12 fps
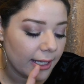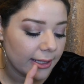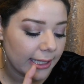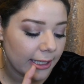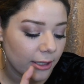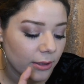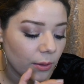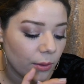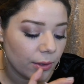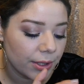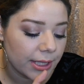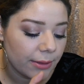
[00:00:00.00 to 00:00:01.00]
like a
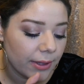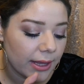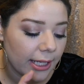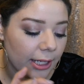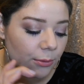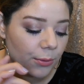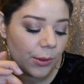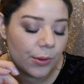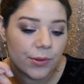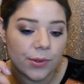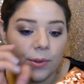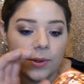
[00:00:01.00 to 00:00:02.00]
golden with like a
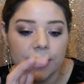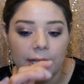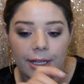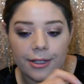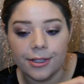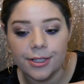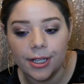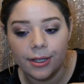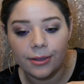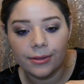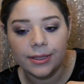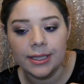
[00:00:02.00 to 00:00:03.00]
rose gold
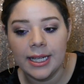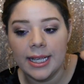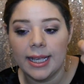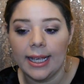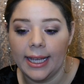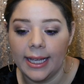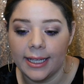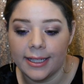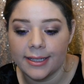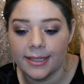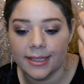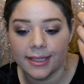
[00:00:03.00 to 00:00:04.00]
undertone,
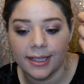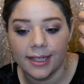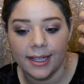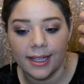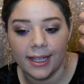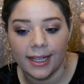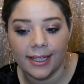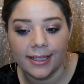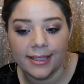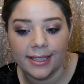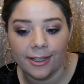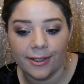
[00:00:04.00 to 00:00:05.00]
and it
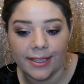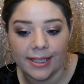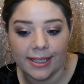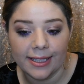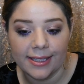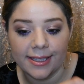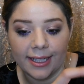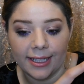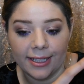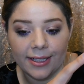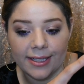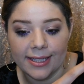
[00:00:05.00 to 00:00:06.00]
is seriously
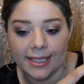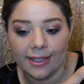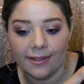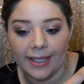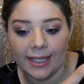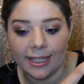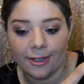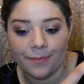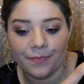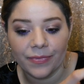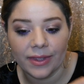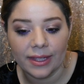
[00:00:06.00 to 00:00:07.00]
stunning. You can see it right
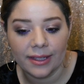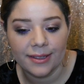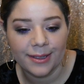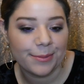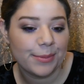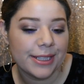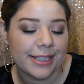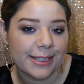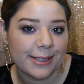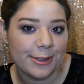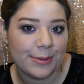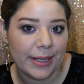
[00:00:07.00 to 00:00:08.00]
here. Please
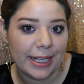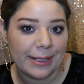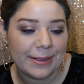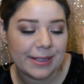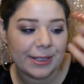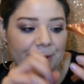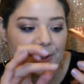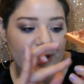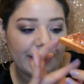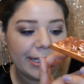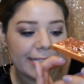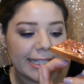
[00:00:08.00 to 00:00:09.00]
excuse my nails, they're
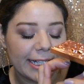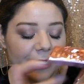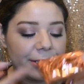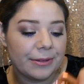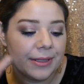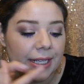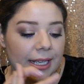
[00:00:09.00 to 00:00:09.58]
horrendous, I know.